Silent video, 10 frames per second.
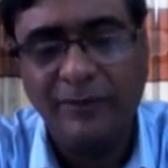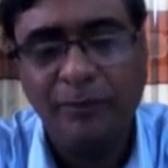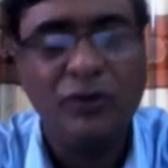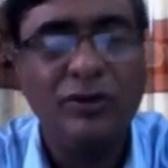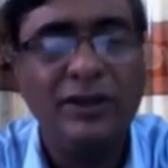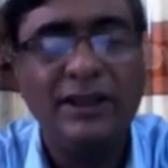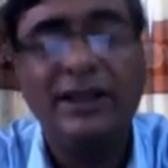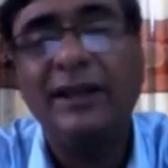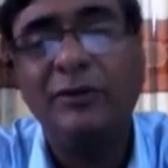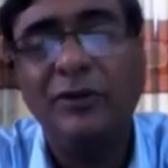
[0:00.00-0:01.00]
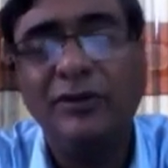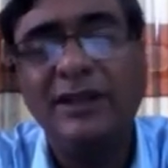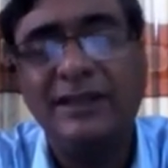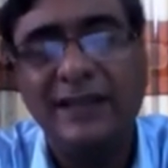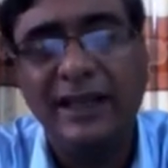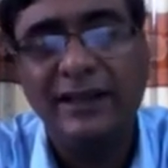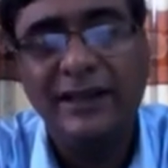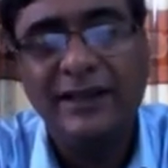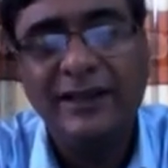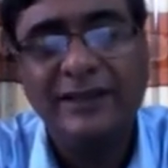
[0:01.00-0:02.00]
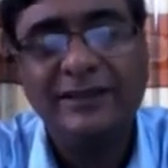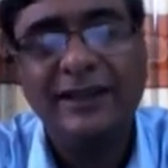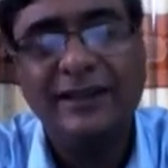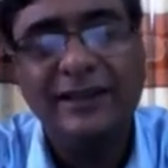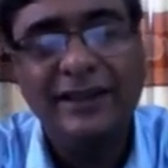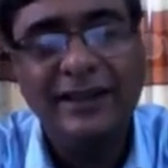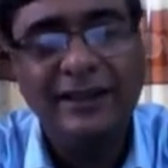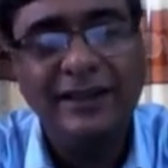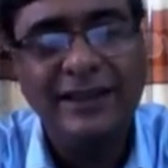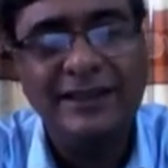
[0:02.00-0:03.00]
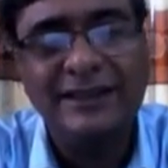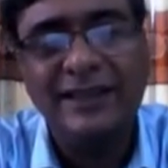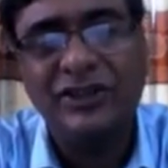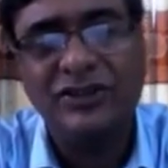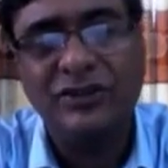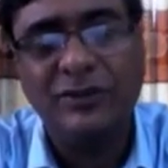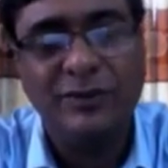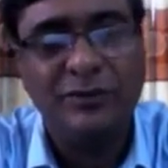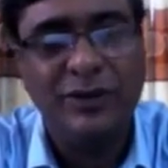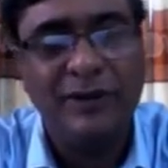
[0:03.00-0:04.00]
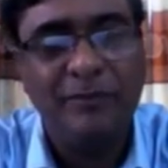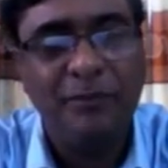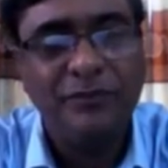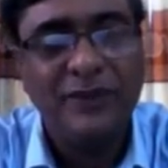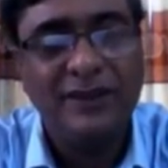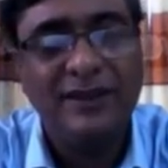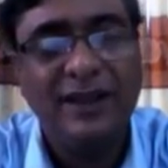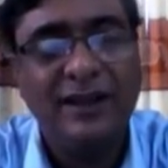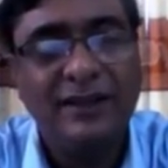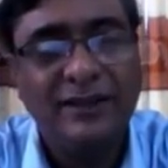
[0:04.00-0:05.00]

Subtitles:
Not only that, I have already said that in this section of the poem, the